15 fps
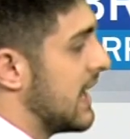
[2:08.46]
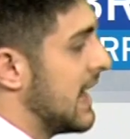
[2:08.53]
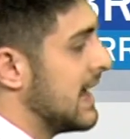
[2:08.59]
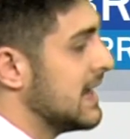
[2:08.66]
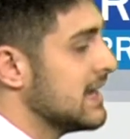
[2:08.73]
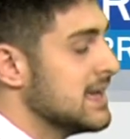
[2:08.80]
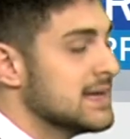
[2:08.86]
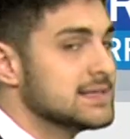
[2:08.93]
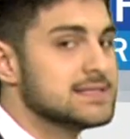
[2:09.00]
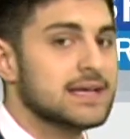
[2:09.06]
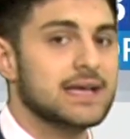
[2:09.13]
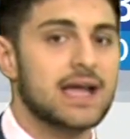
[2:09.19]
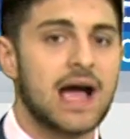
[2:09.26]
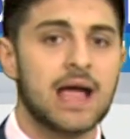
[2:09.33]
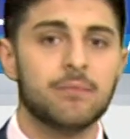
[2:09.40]
8 to
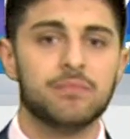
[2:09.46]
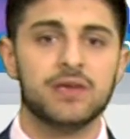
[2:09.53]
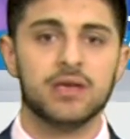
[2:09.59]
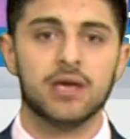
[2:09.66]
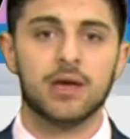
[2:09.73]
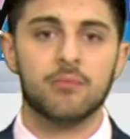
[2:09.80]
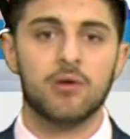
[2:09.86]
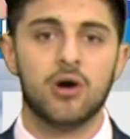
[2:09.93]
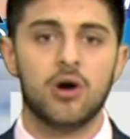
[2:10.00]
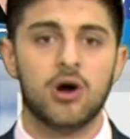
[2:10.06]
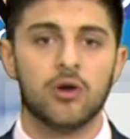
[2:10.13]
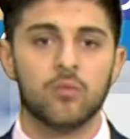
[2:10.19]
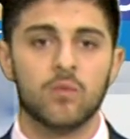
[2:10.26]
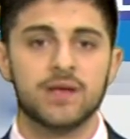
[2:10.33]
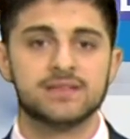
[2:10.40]
9 p.m.
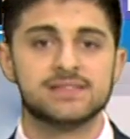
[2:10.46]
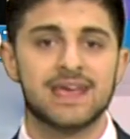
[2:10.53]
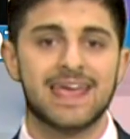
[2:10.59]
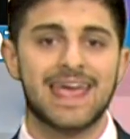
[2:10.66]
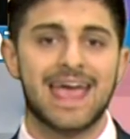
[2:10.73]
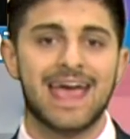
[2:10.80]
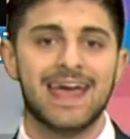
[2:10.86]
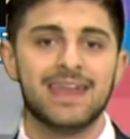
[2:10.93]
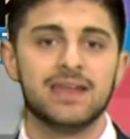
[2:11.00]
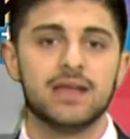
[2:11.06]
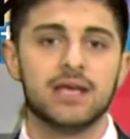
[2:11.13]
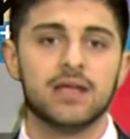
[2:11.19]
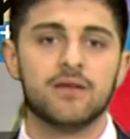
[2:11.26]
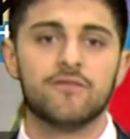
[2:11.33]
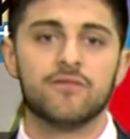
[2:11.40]
on Wednesday, heading
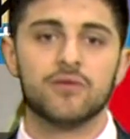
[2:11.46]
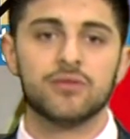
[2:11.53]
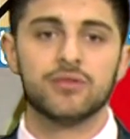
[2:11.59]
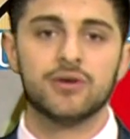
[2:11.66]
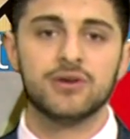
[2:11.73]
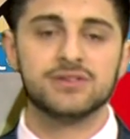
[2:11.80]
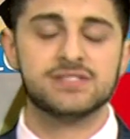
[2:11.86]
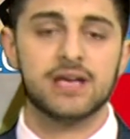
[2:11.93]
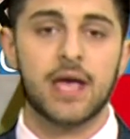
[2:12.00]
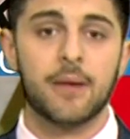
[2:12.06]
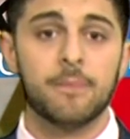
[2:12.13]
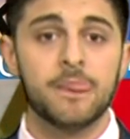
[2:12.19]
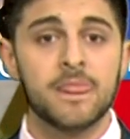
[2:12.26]
in for Thursday.